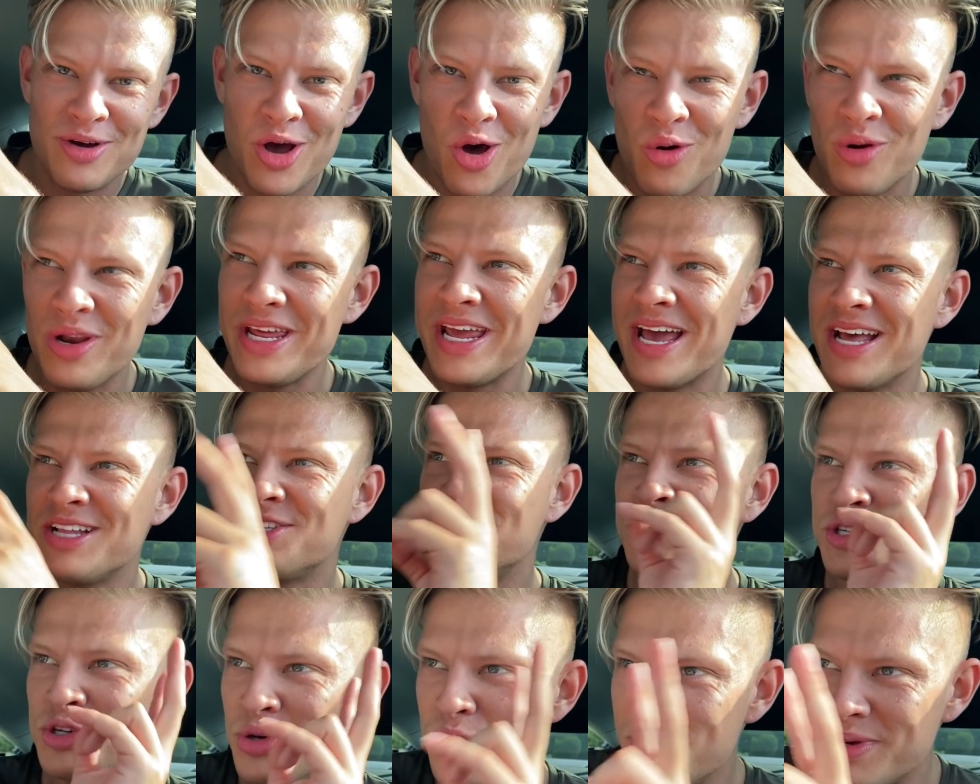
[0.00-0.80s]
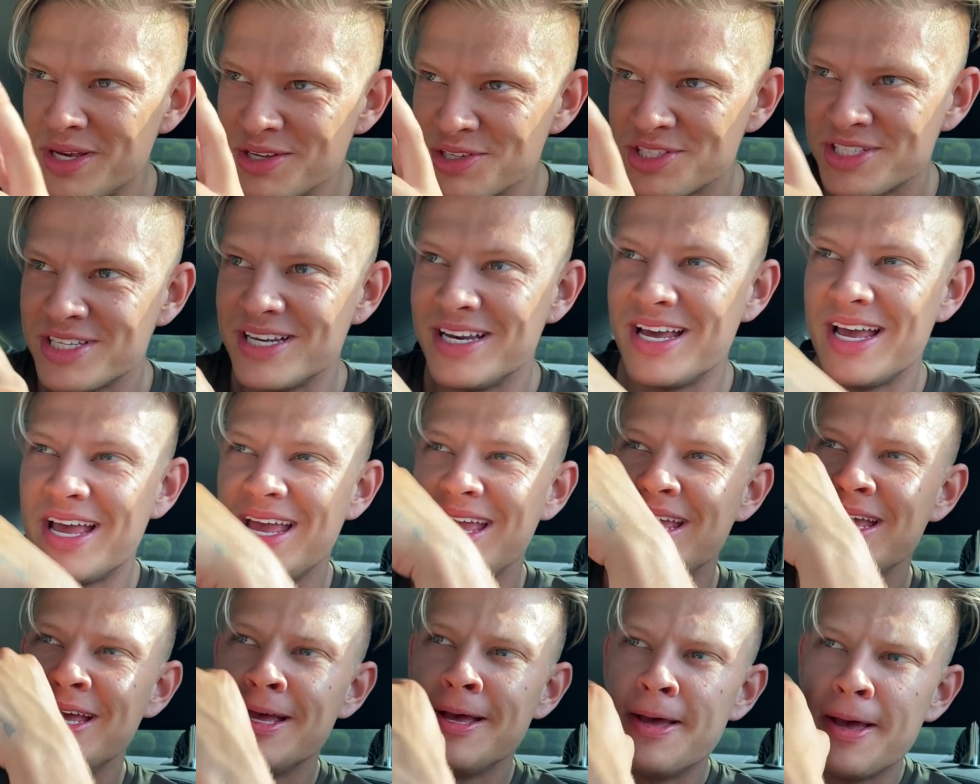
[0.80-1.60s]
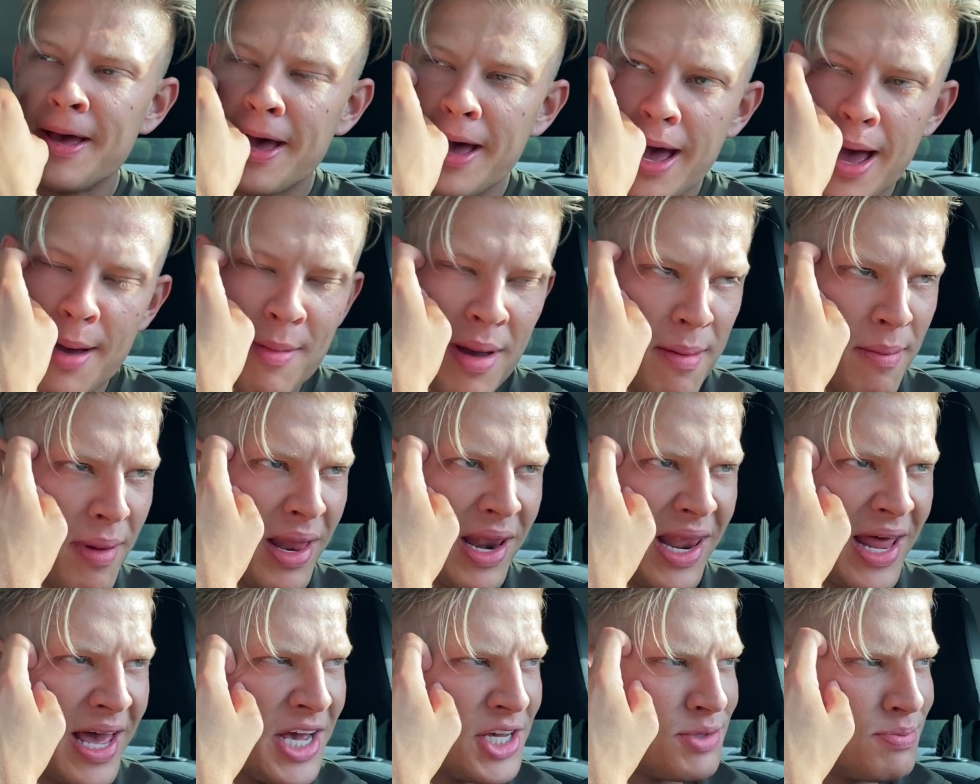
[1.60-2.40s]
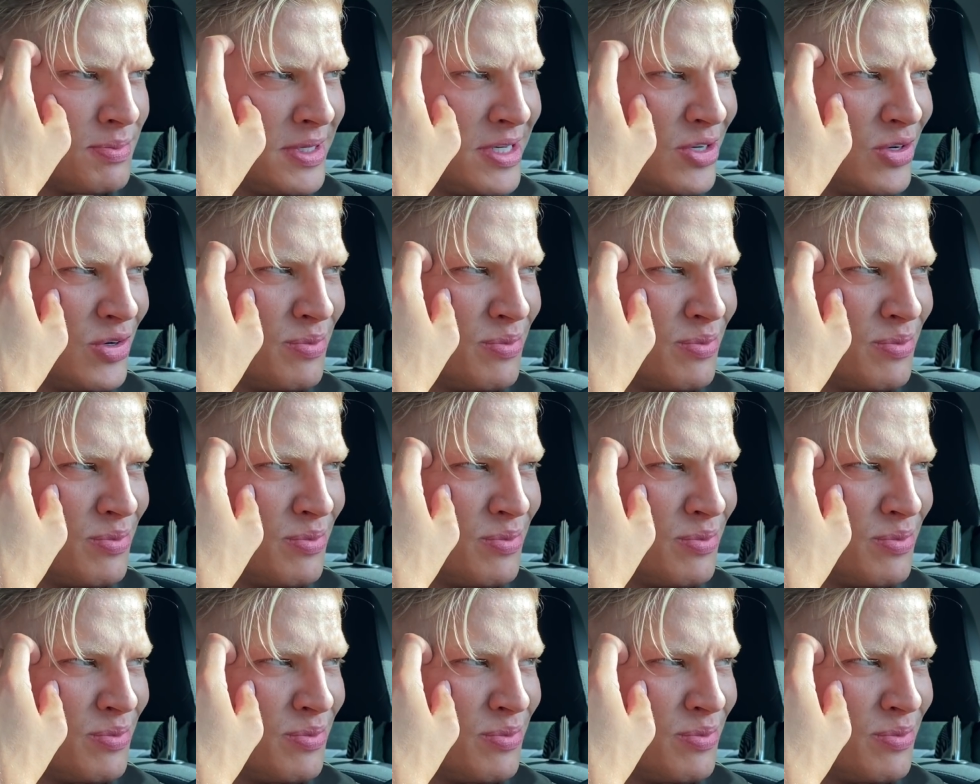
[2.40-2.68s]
Only had two meals today. Had my last meal